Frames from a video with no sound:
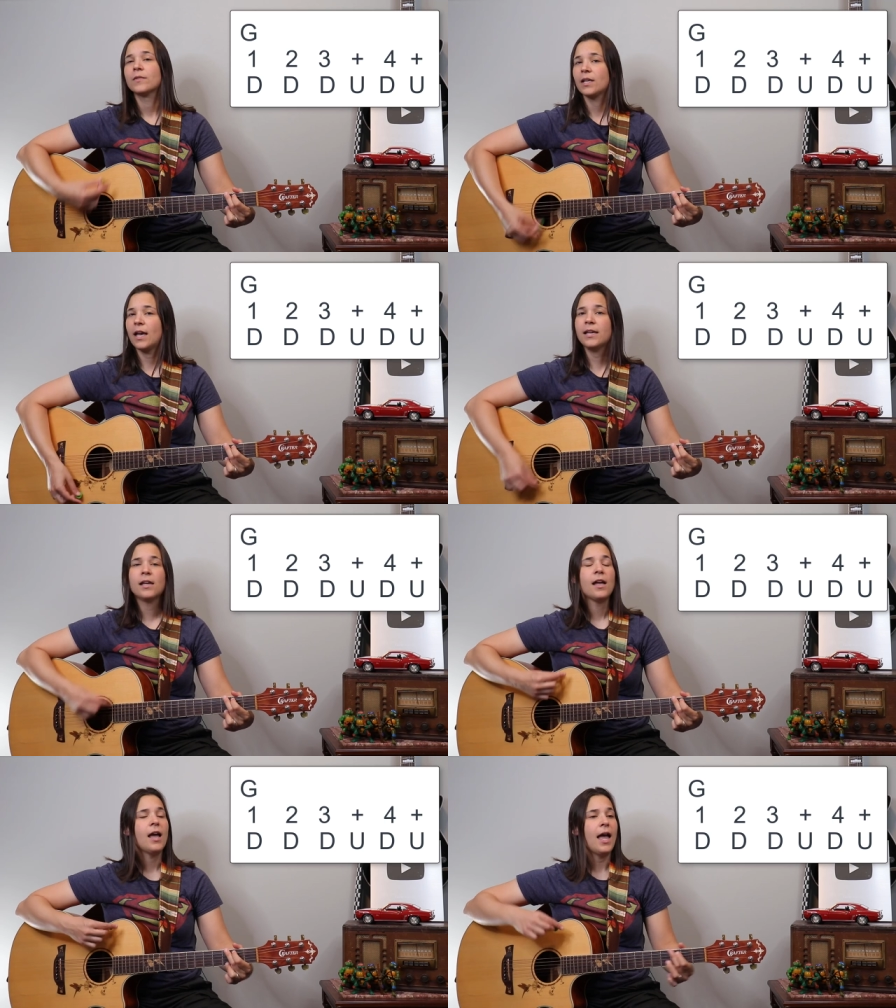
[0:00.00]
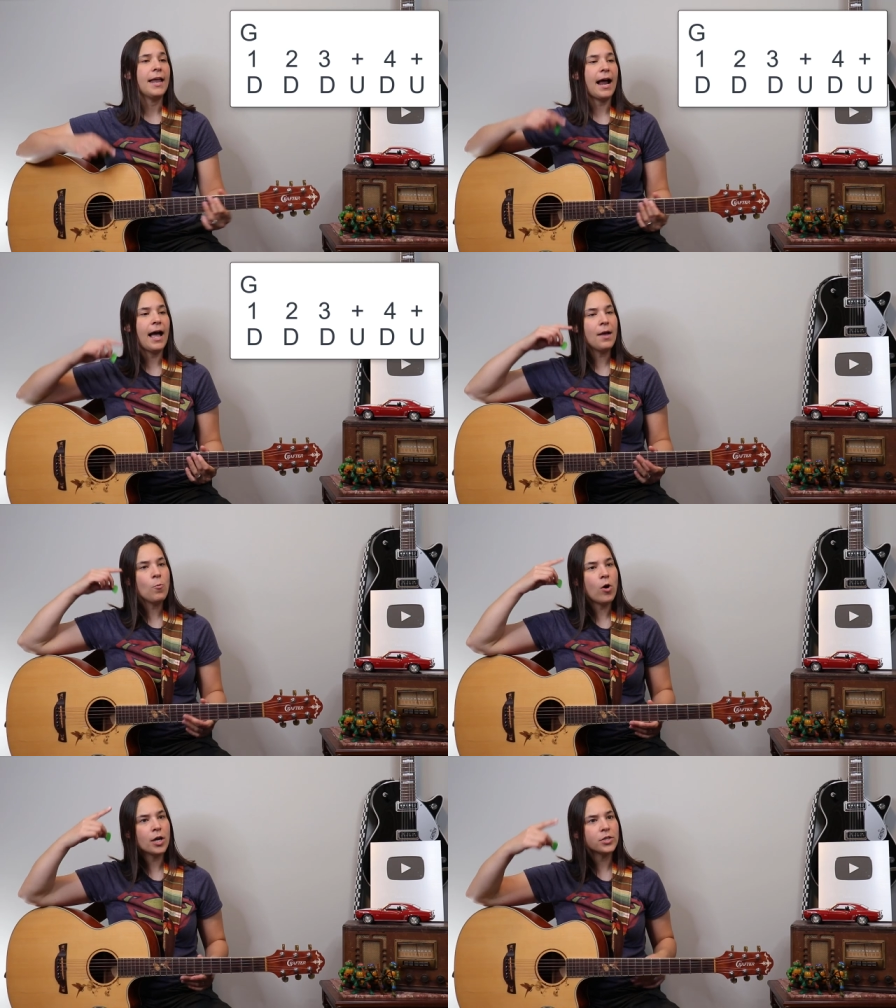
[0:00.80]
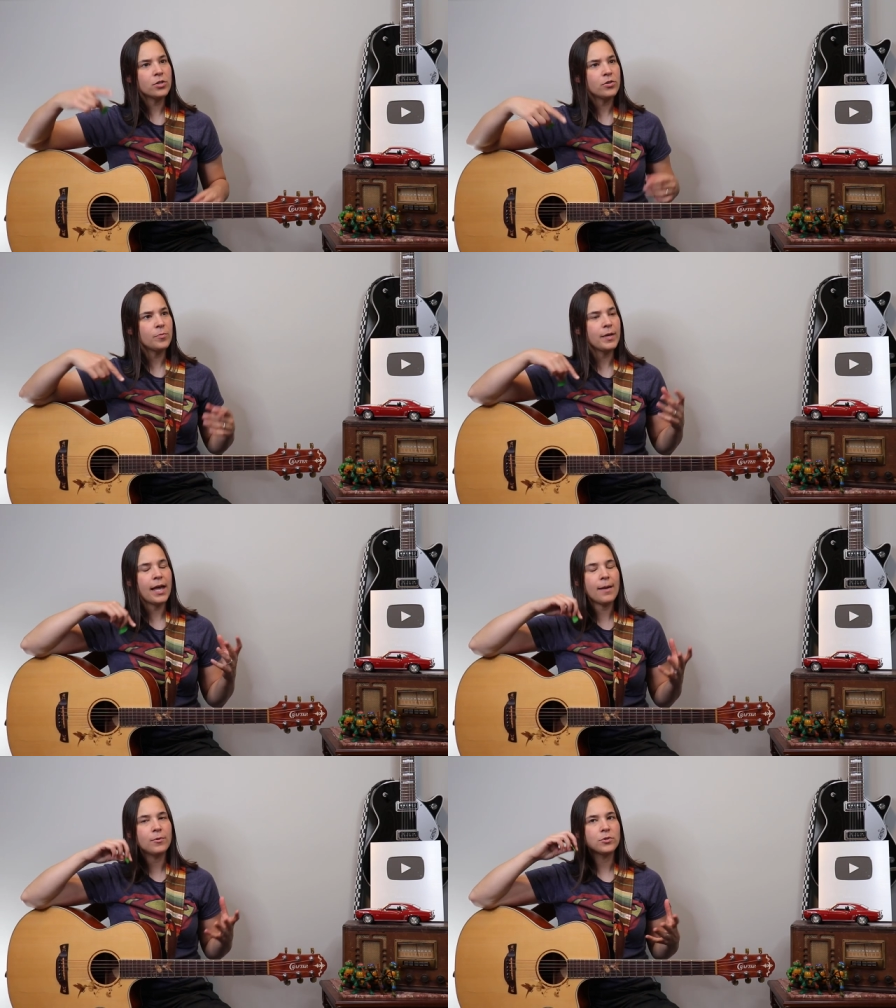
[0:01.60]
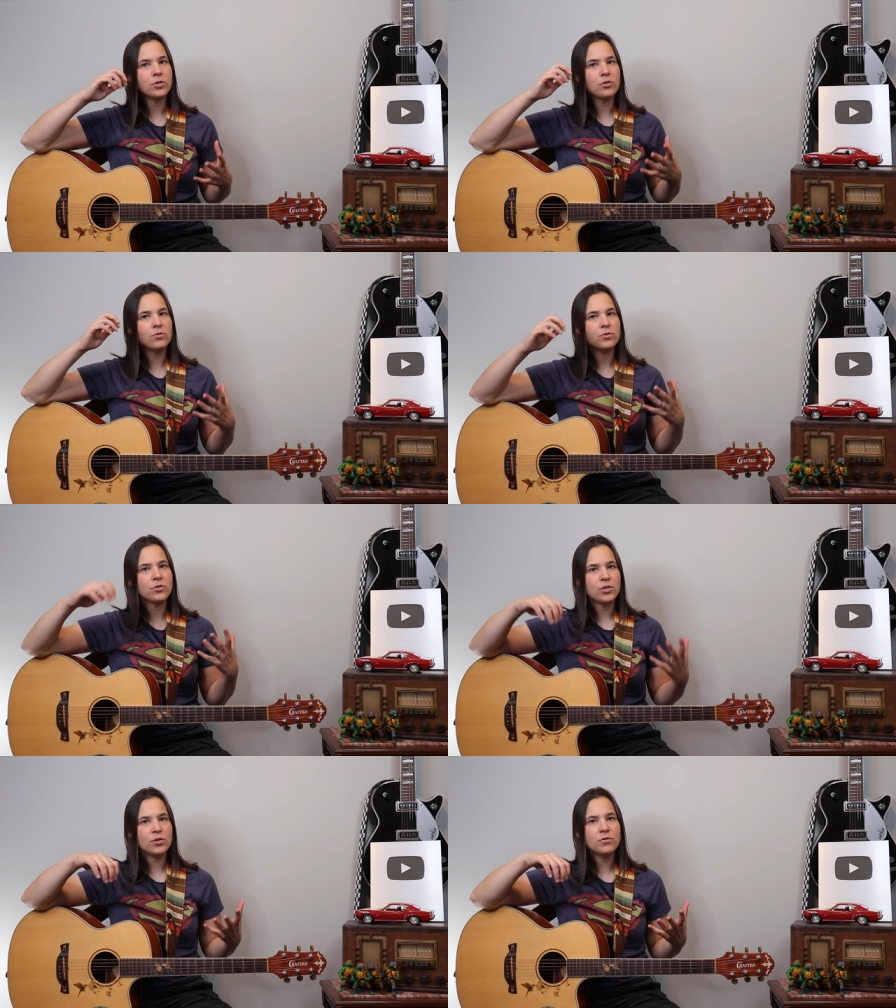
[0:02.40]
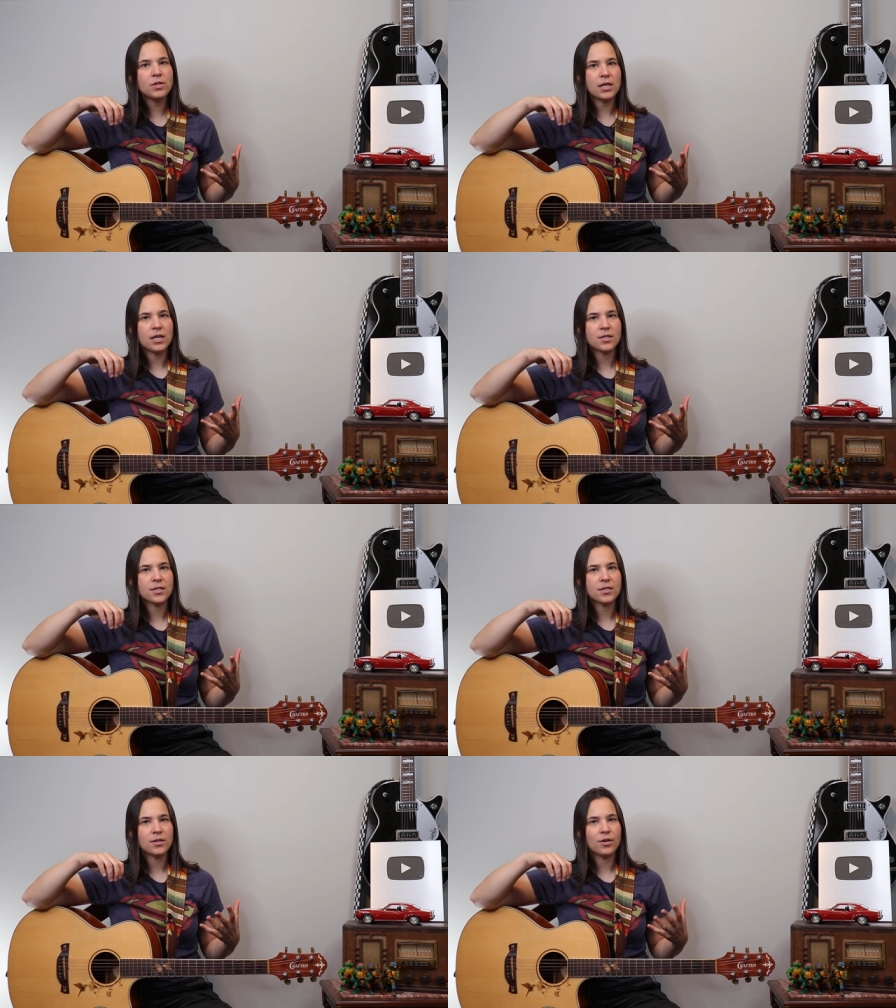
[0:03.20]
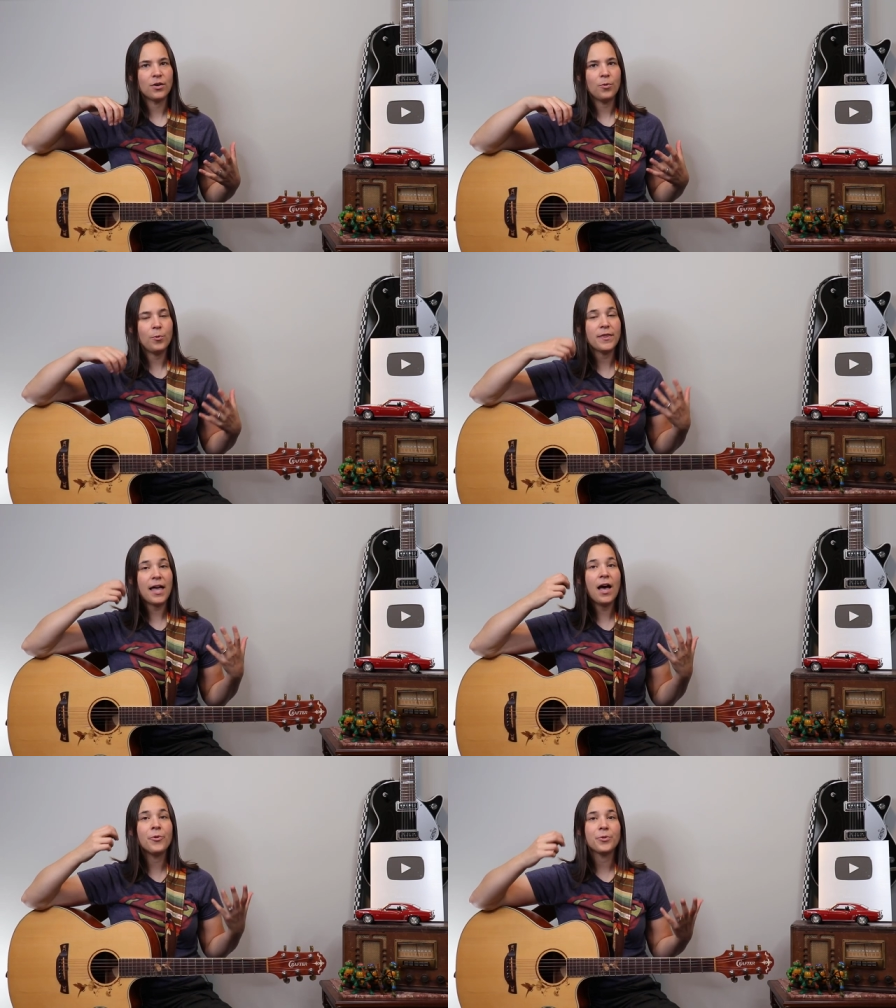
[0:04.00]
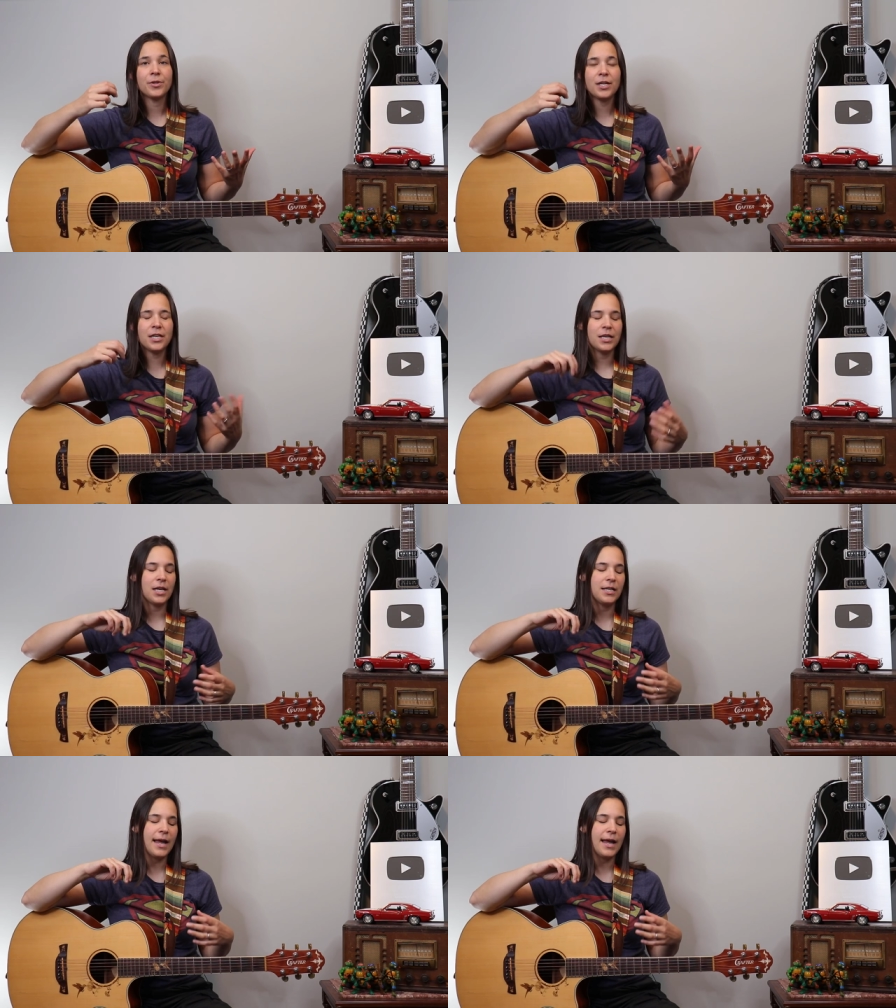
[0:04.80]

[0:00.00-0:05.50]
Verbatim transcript: Okay? I want you to be able to do this without thinking.